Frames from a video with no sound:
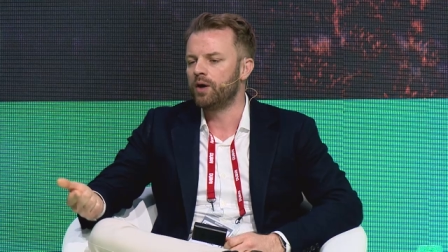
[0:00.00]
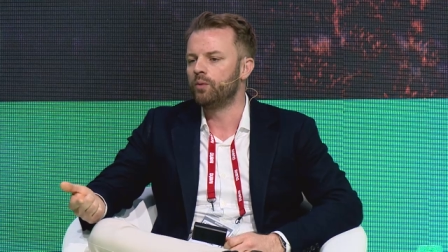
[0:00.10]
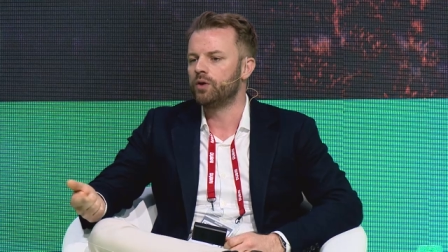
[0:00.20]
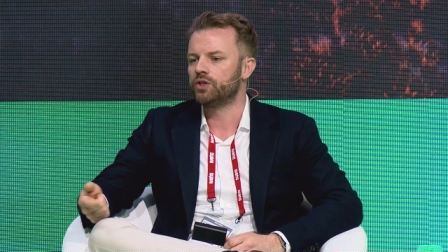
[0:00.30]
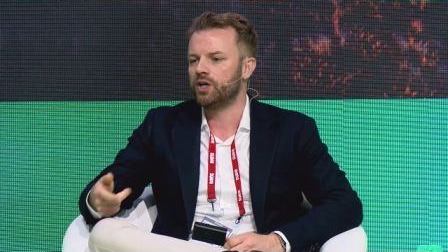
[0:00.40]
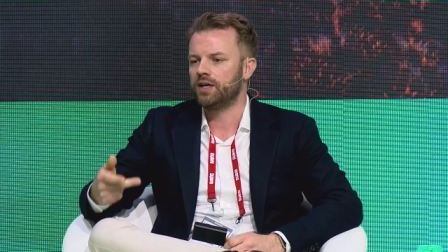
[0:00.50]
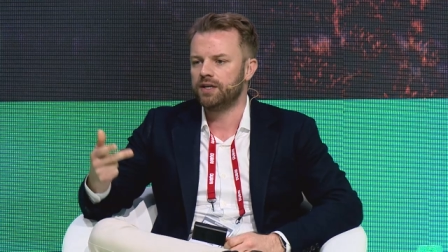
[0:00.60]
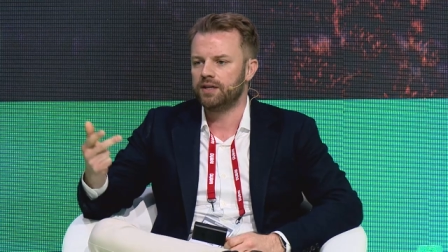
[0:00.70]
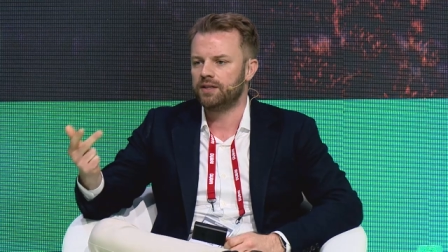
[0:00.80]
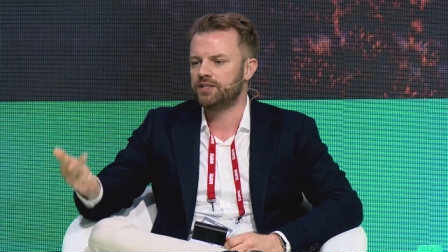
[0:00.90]
Great Wall of
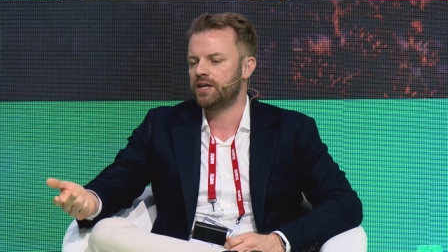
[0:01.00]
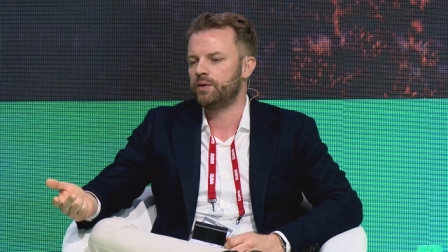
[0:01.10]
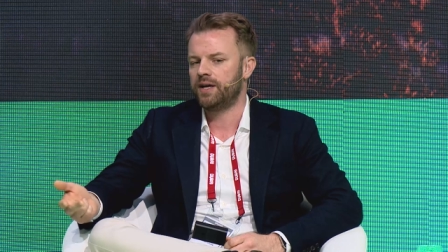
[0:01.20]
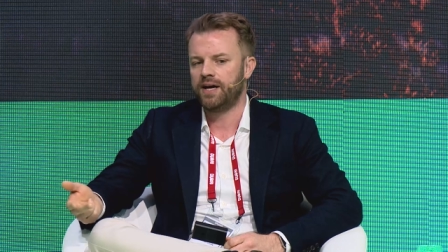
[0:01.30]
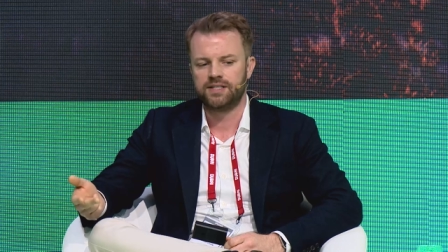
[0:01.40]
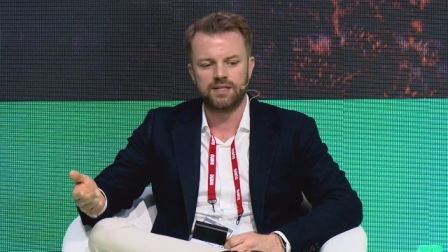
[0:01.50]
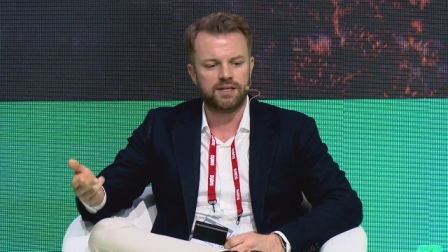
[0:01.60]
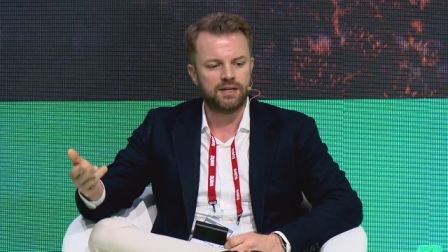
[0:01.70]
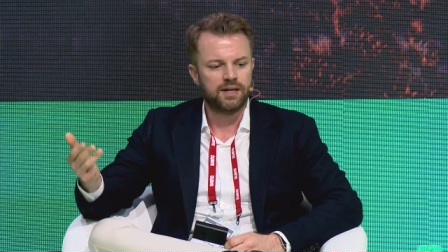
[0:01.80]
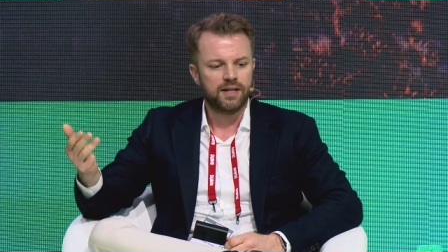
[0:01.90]
China, the
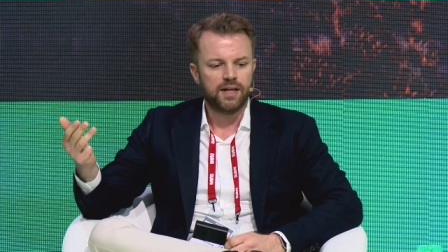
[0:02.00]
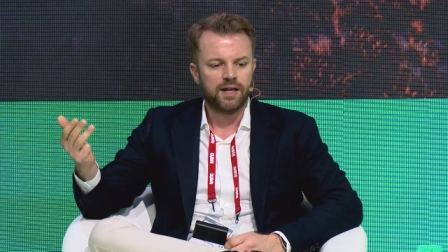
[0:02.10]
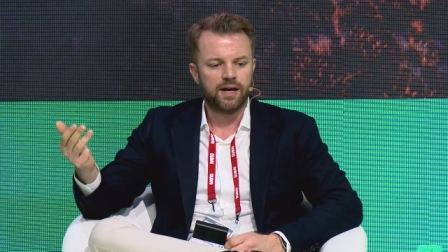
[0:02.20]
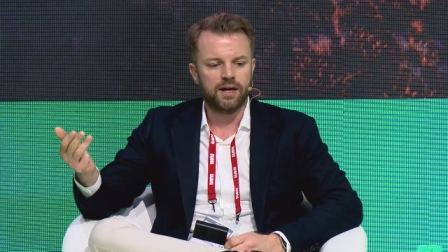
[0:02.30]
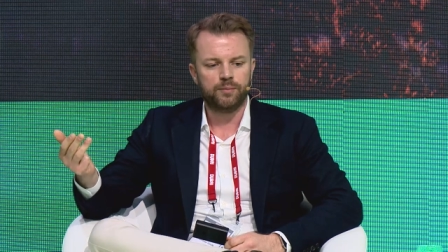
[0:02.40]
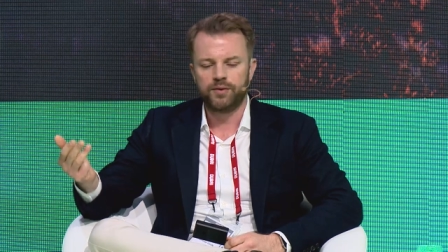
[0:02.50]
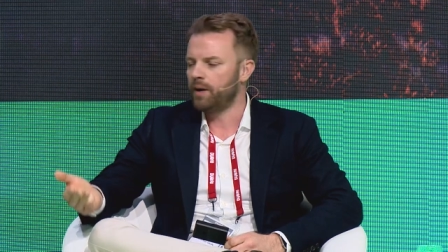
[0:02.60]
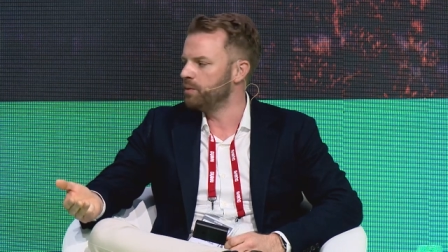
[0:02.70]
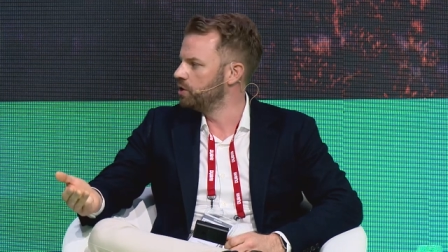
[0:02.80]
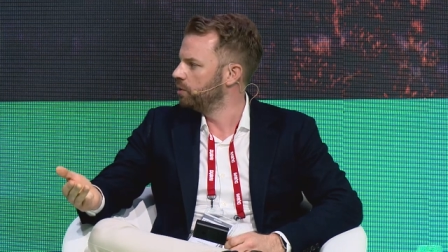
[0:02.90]
Serengeti, um, the
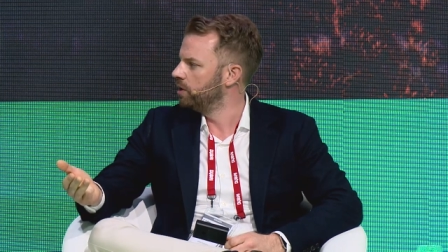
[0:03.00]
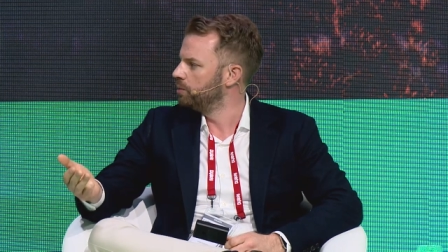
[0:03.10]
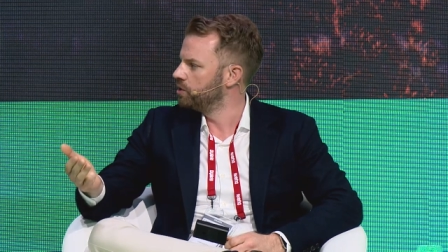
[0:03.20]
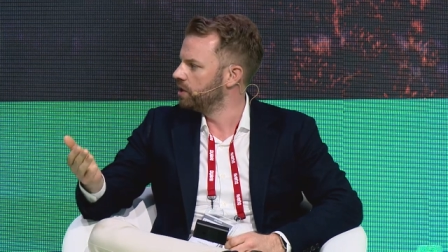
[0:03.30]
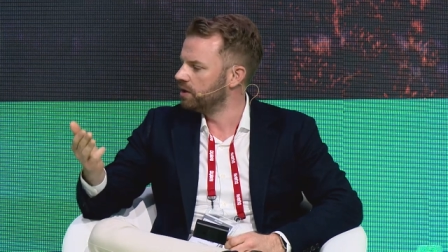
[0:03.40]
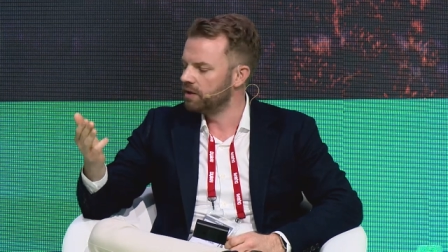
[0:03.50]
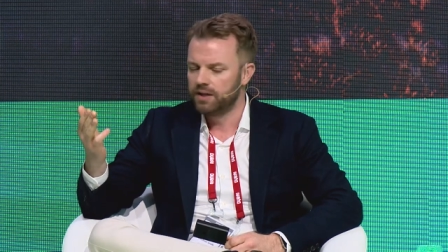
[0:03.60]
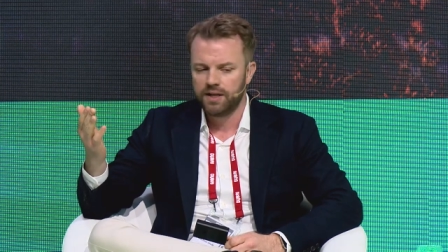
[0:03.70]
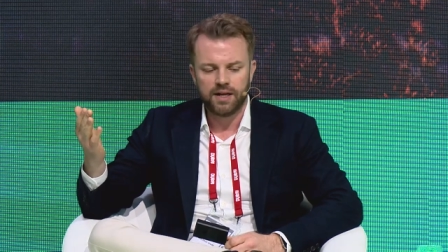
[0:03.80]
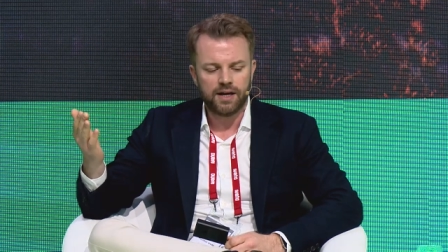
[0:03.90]
Amazonia, Brazil,
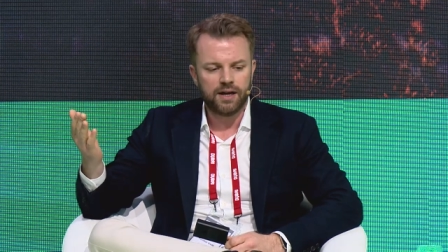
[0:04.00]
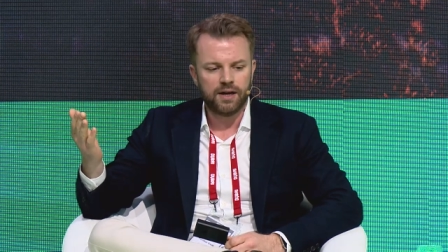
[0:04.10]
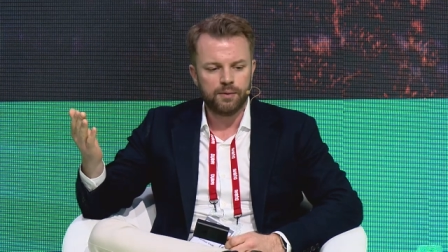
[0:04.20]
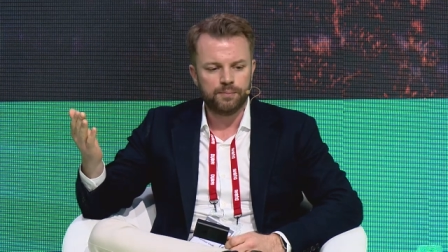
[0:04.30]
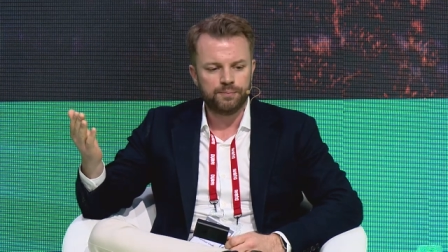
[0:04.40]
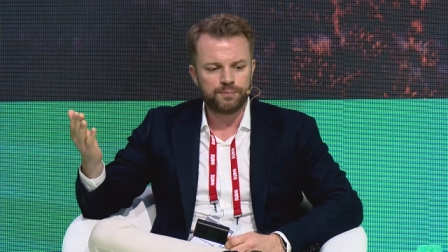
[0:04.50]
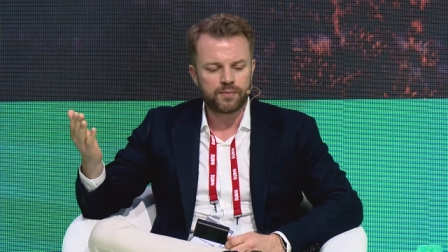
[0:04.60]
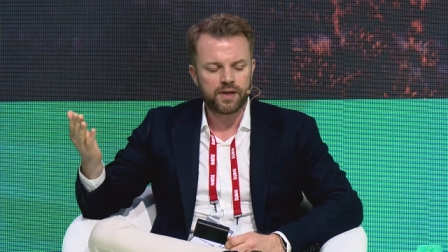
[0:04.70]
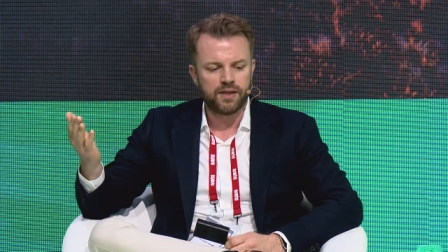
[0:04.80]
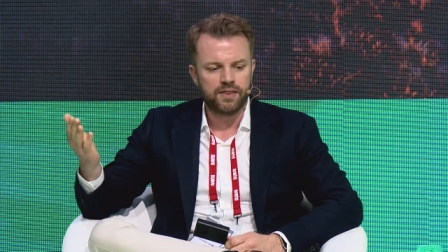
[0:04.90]
um,
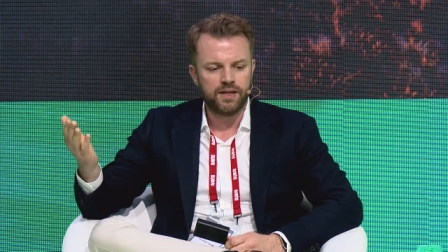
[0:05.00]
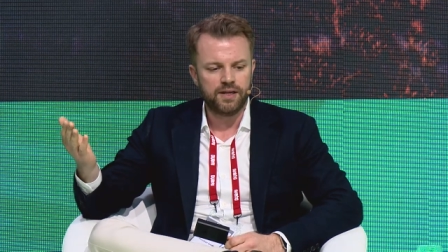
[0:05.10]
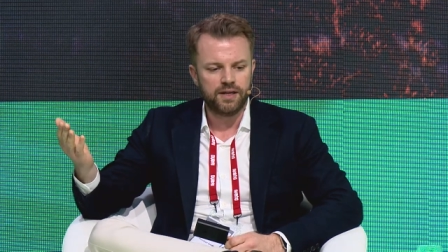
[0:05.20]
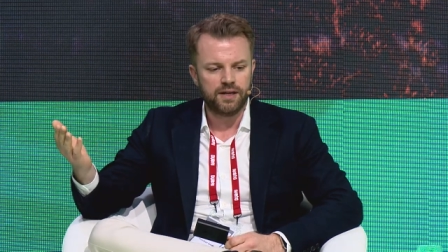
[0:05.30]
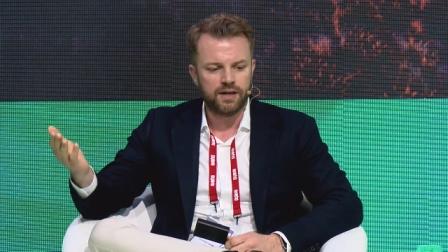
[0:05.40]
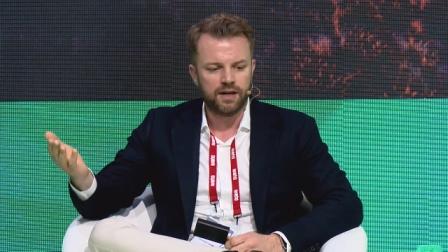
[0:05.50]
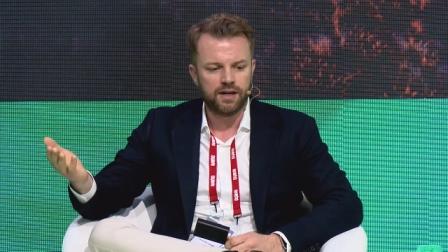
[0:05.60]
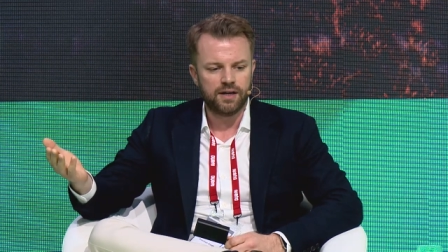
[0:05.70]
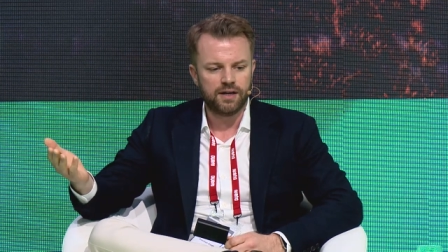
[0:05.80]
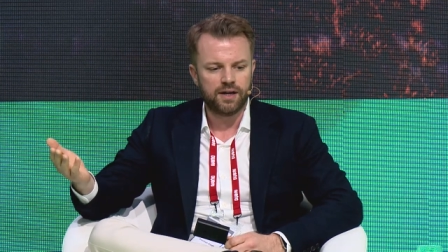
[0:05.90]
the,
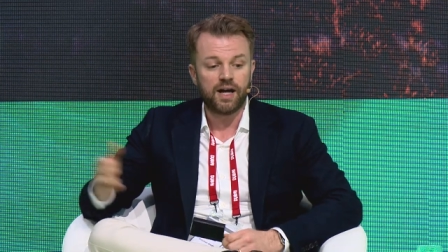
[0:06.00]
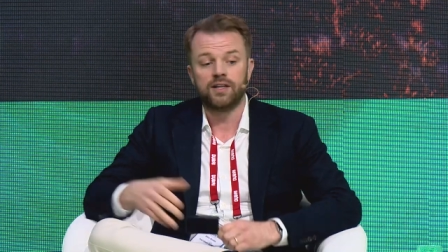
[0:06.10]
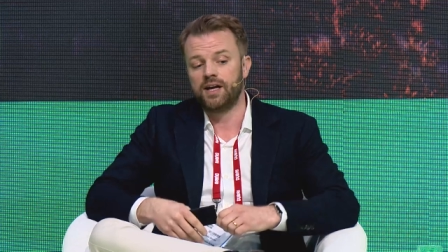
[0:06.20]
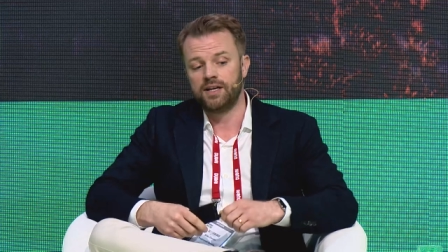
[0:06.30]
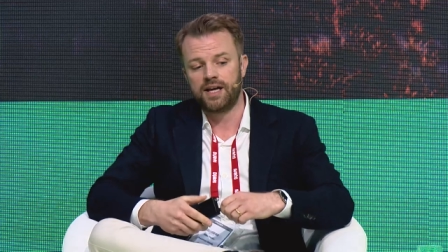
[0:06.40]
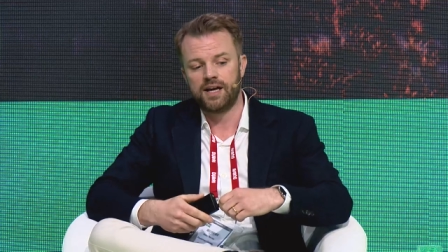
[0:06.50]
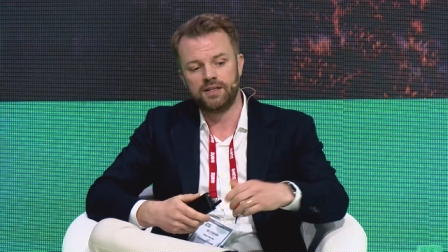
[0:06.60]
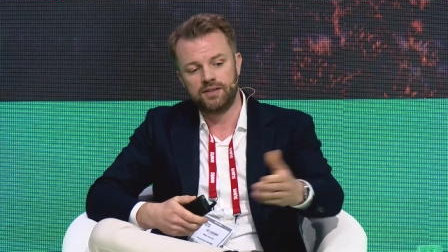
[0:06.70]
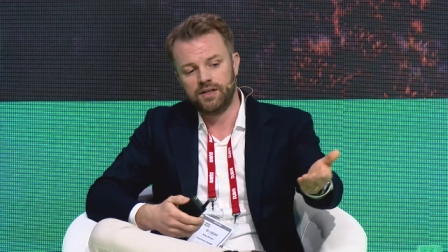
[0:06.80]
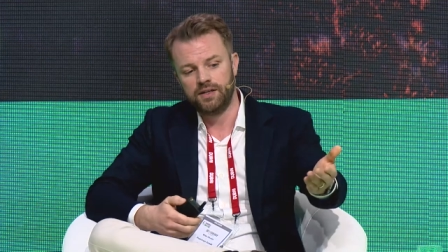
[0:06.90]
uh, and, and
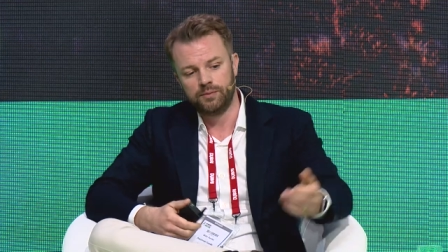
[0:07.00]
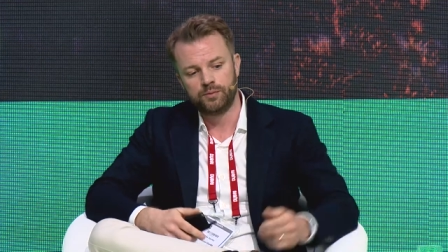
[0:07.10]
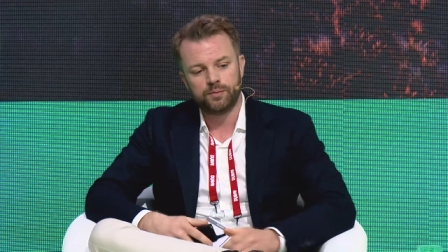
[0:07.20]
again, the,